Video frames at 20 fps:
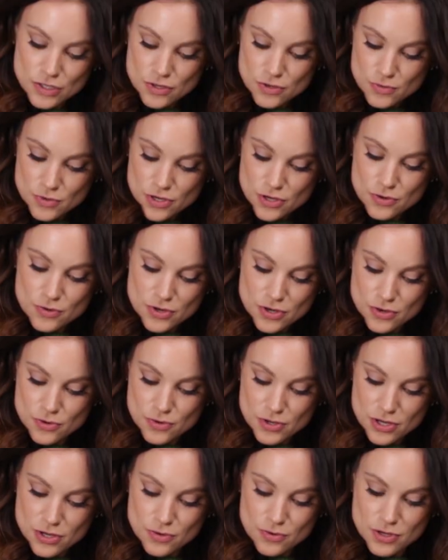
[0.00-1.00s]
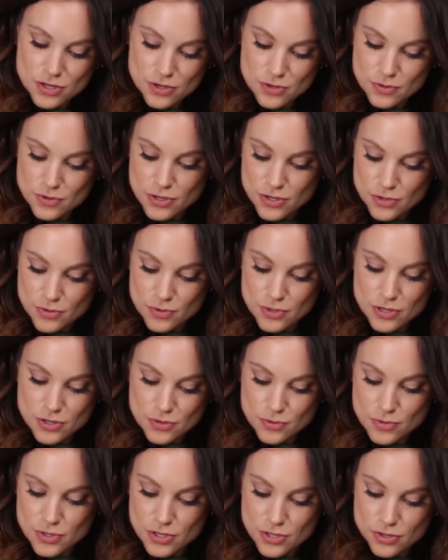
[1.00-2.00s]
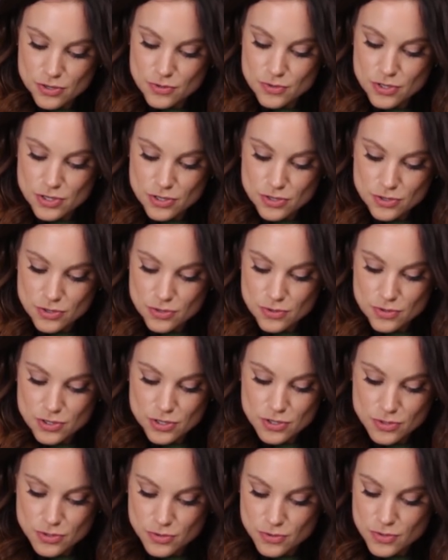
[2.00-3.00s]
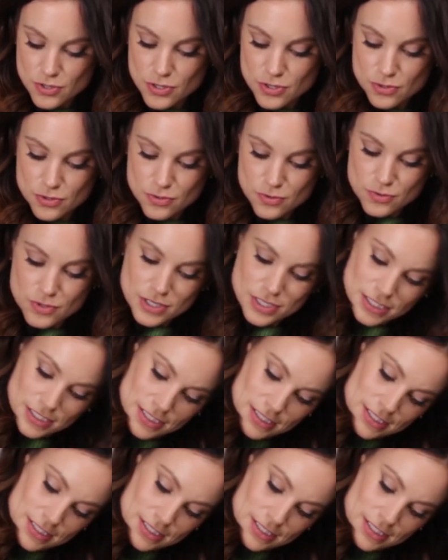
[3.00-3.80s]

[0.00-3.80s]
Go, go, go, go, go, go, go, go, go, go, go.